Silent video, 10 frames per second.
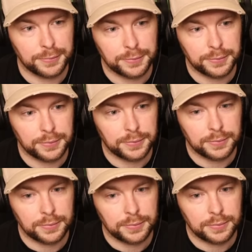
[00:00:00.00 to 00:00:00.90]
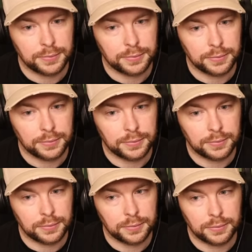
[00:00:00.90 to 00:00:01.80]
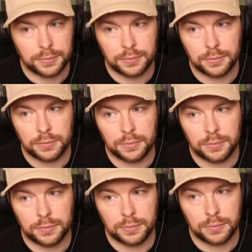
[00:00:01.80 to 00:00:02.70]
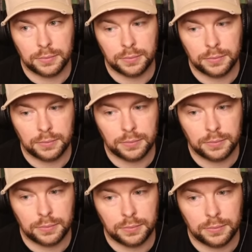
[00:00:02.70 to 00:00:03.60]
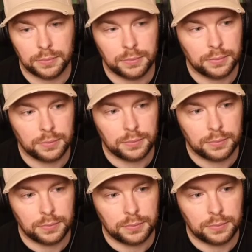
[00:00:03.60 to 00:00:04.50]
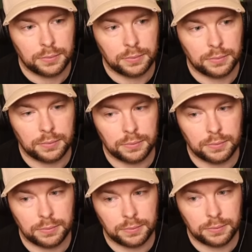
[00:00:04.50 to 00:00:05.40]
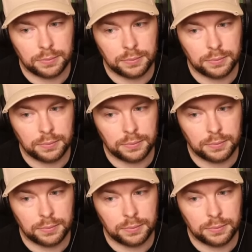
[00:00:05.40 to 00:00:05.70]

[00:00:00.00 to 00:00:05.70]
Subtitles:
[no speech]